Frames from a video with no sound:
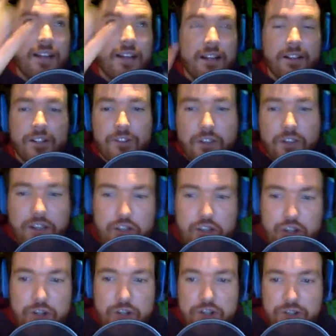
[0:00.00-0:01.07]
looks like a
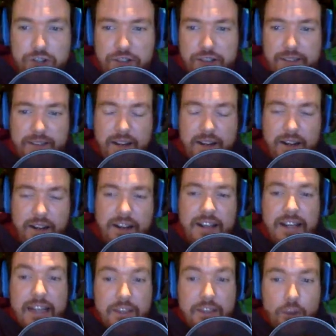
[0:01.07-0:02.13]
church is sitting there
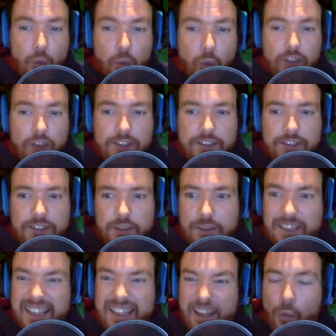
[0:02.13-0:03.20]
in the woods, so
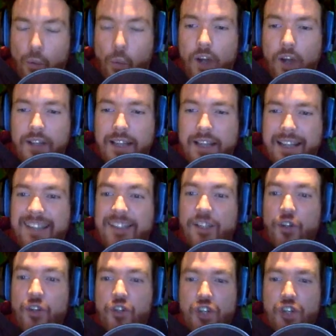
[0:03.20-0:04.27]
like a little
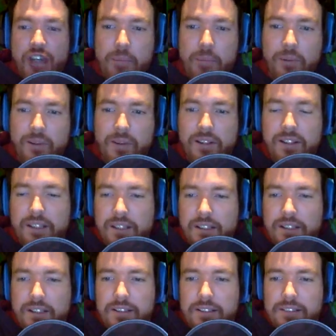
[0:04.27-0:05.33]
chapel.
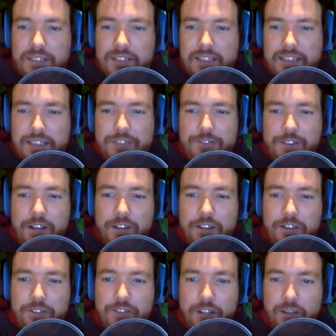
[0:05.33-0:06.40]
So that's very,
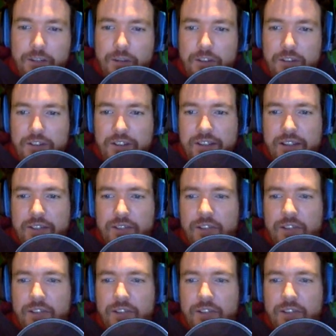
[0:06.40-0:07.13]
very Resident Evil.